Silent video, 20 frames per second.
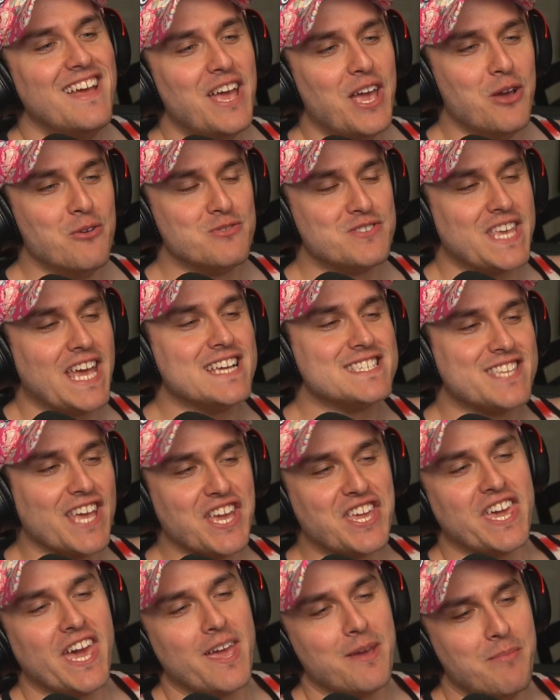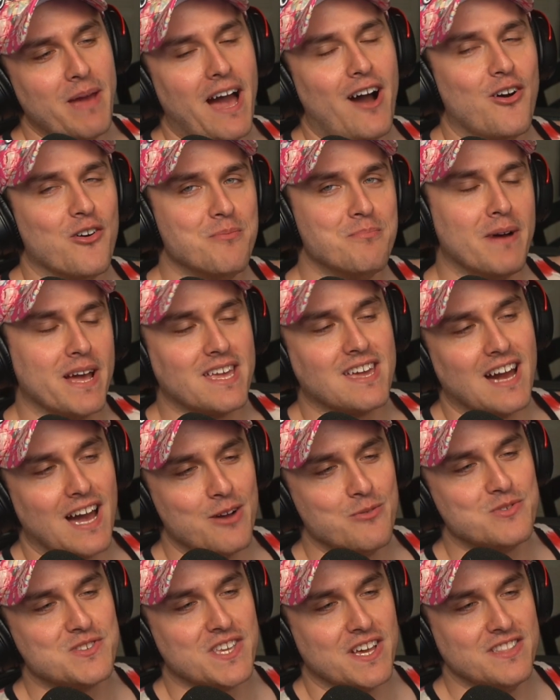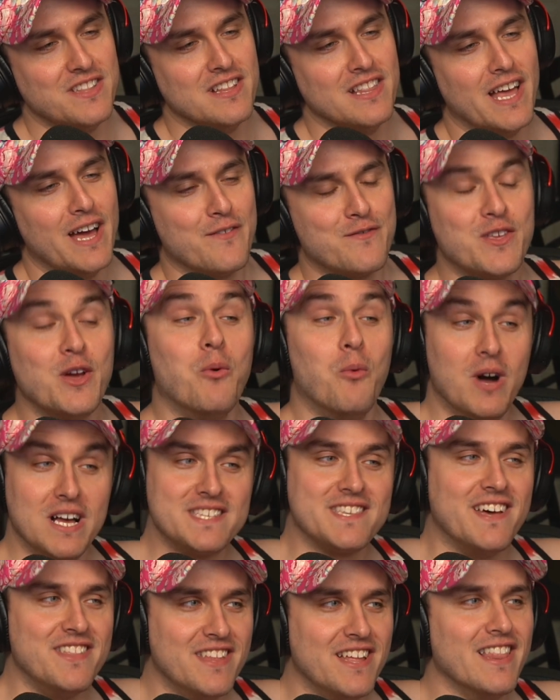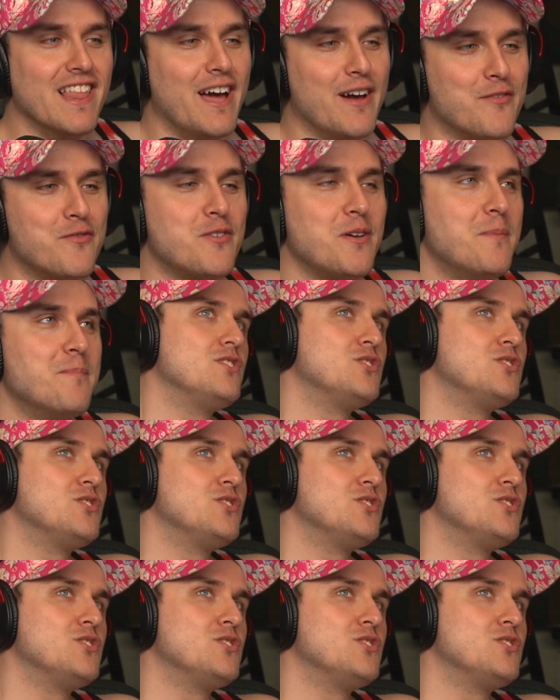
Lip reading: It was as I came out, my guy was on the left. It was on the left.